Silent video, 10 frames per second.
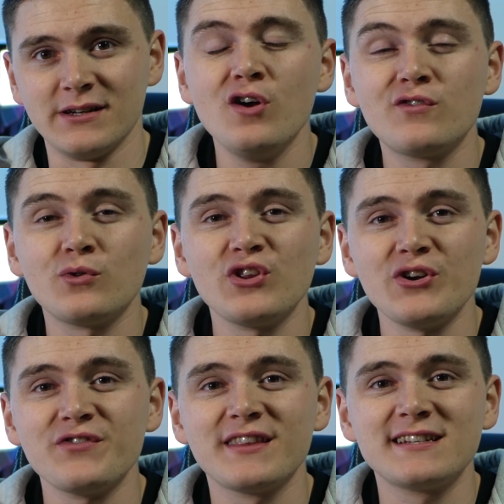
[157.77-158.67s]
Overall
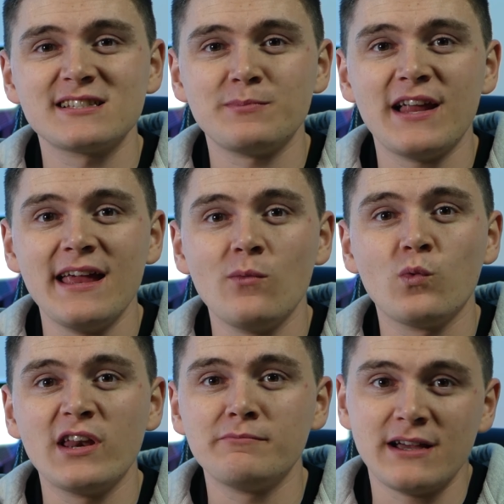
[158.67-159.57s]
though, the display,
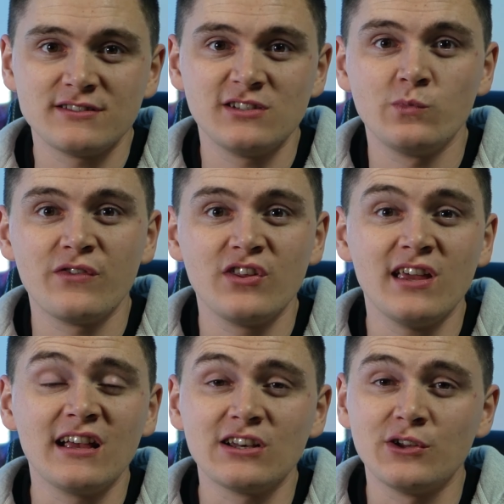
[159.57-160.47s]
when mounted with the
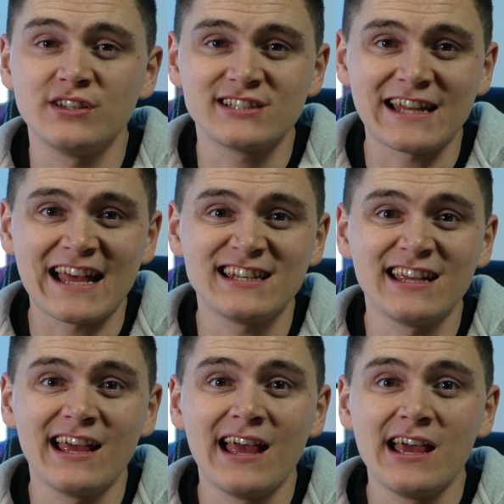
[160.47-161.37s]
included stand,
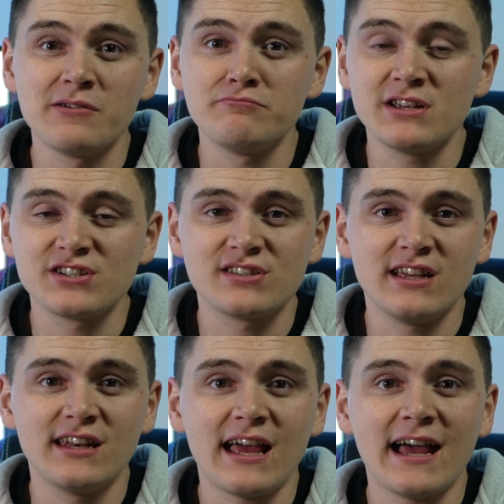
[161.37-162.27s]
measures
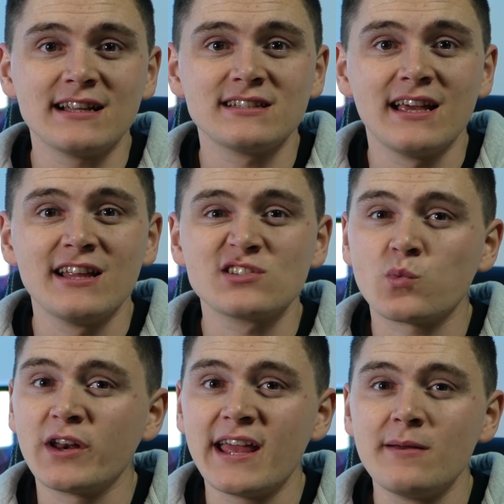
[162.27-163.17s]
in at
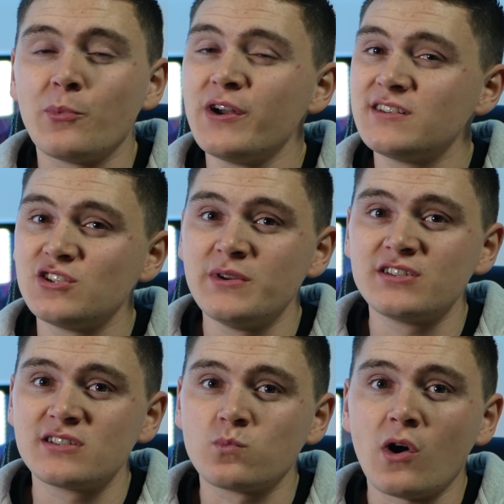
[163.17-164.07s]
28.2
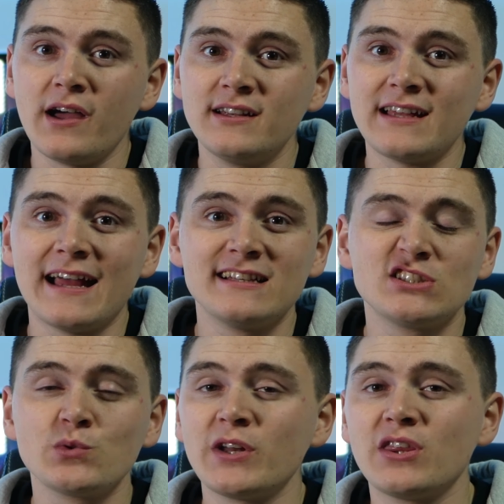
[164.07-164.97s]
inches wide and
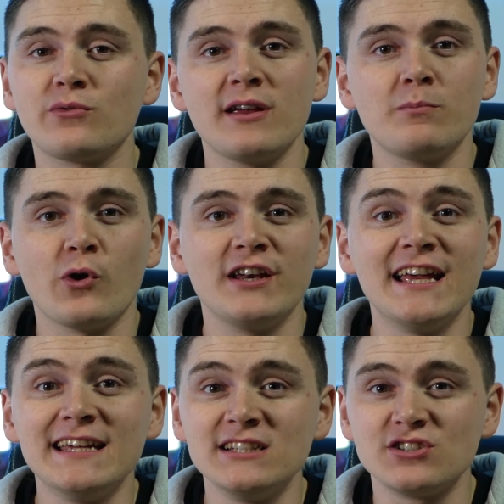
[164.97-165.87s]
23.8
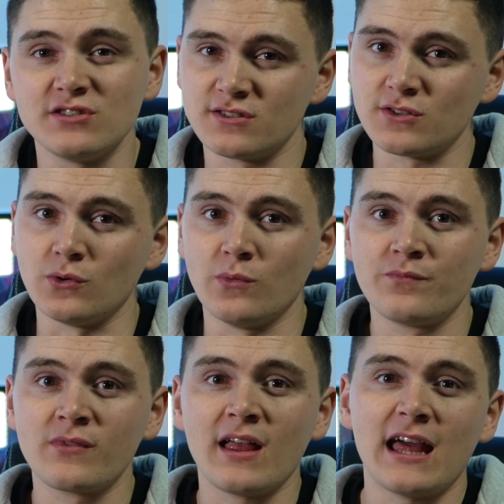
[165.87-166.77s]
inches tall,
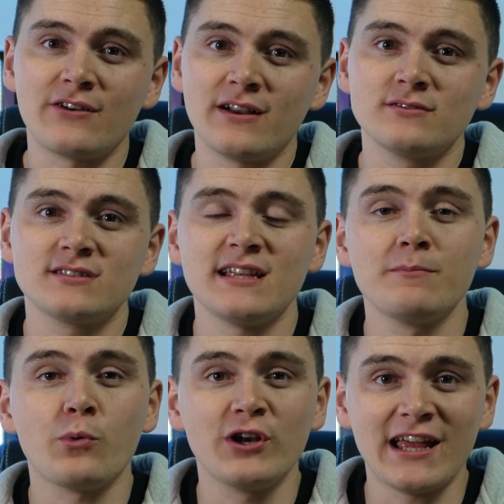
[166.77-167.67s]
and around
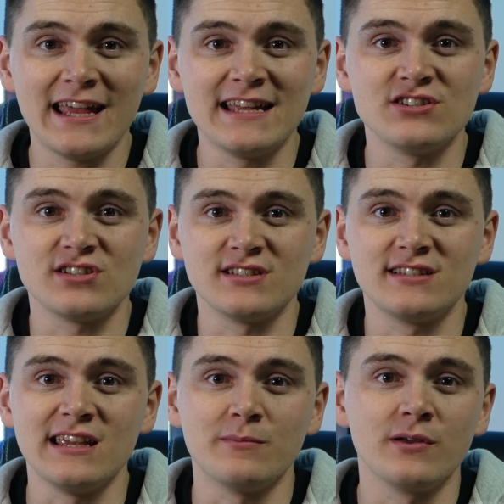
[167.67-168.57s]
10.8 inches
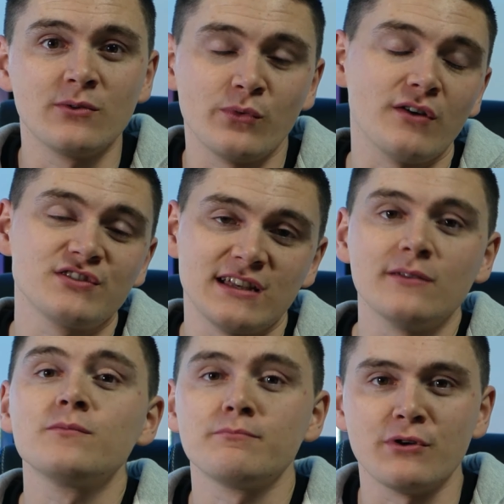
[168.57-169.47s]
deep, obviously
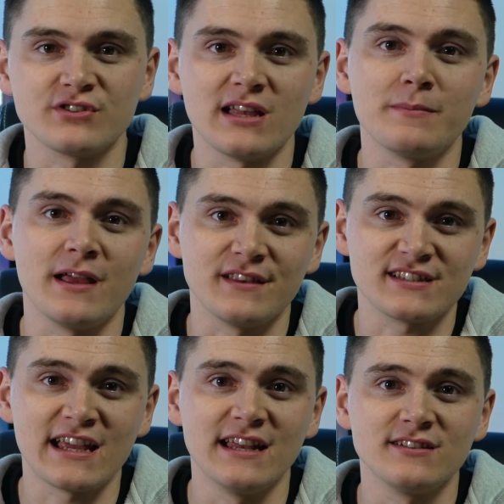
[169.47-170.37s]
most of that being the
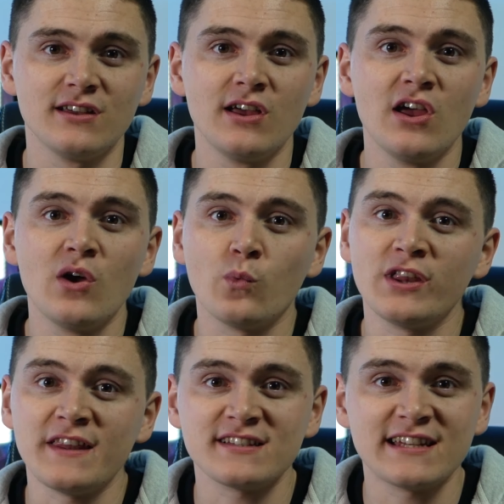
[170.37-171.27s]
stand.
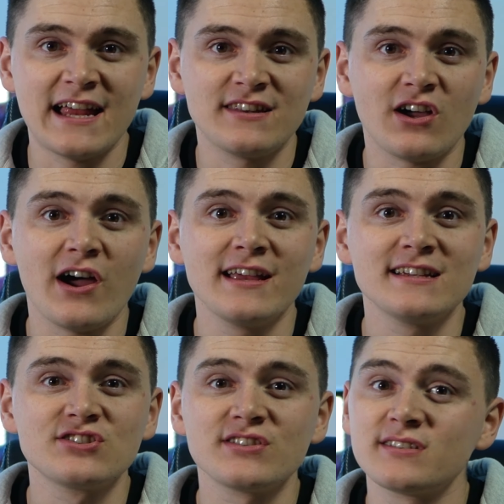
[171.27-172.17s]
Without the stand, the height
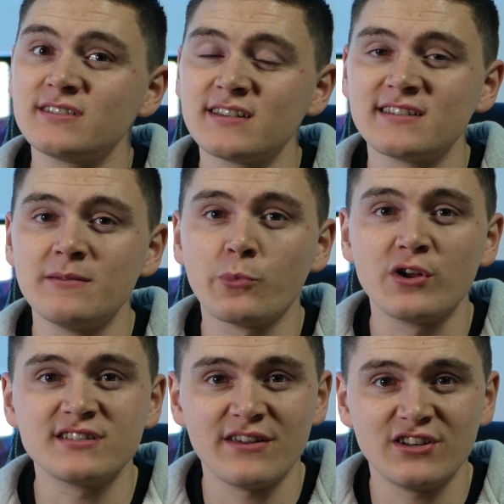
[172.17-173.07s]
is just
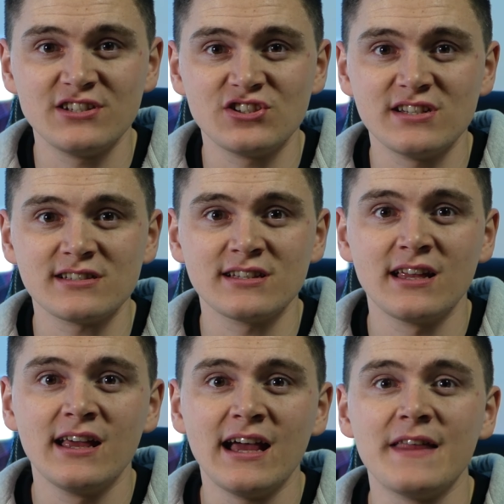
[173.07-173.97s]
16.7 inches
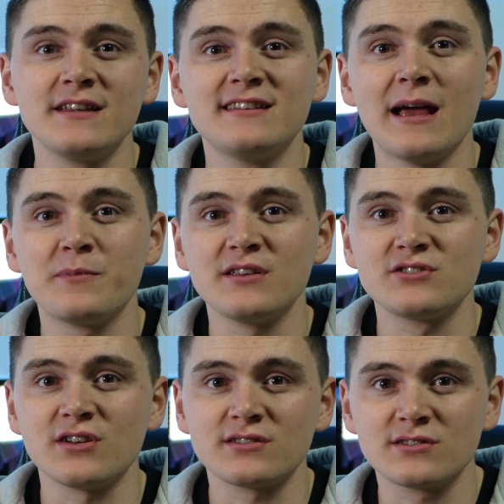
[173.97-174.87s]
and the depth is
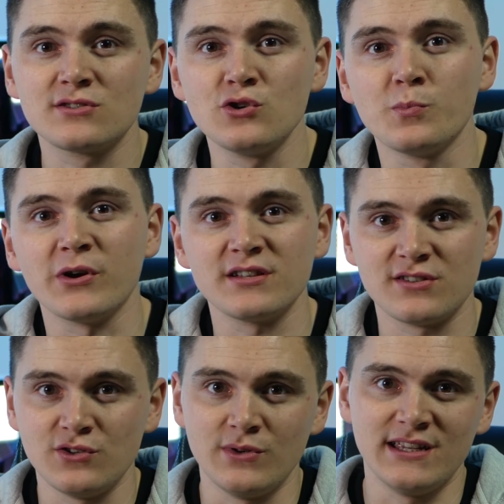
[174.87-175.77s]
just
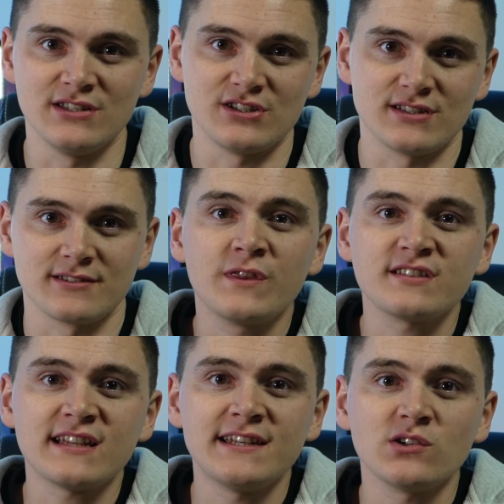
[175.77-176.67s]
2.2 inches. With the
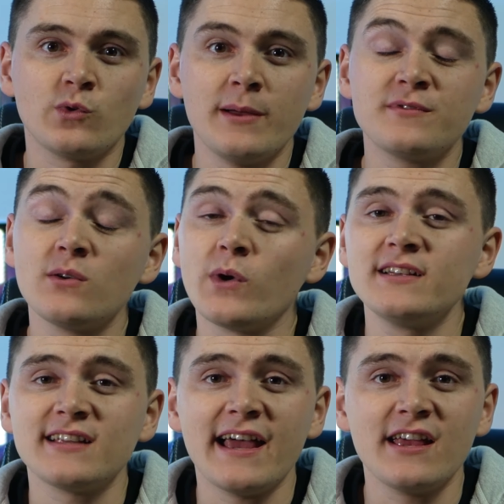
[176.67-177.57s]
stand equipped, it
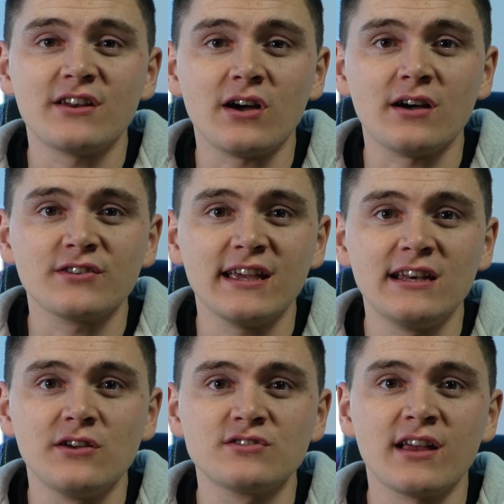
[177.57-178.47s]
weighs 8.5
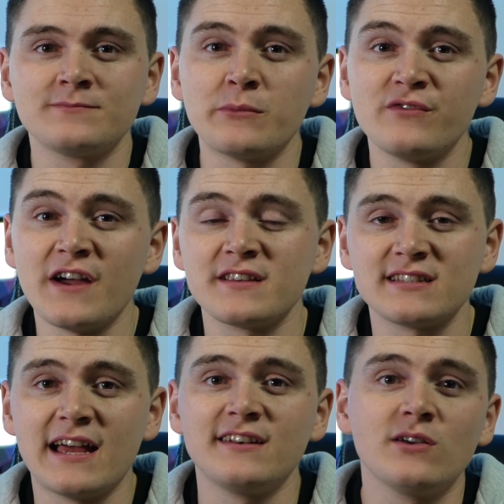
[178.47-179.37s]
kilos, and without the
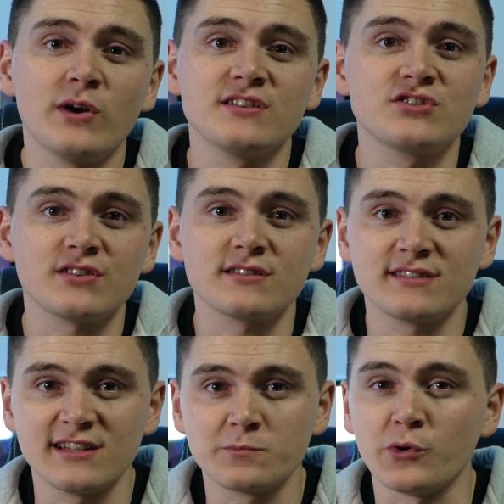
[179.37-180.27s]
stand, it weighs
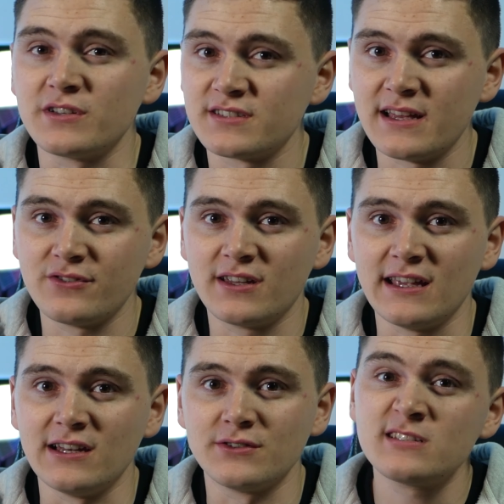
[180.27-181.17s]
just 6.7 kilos.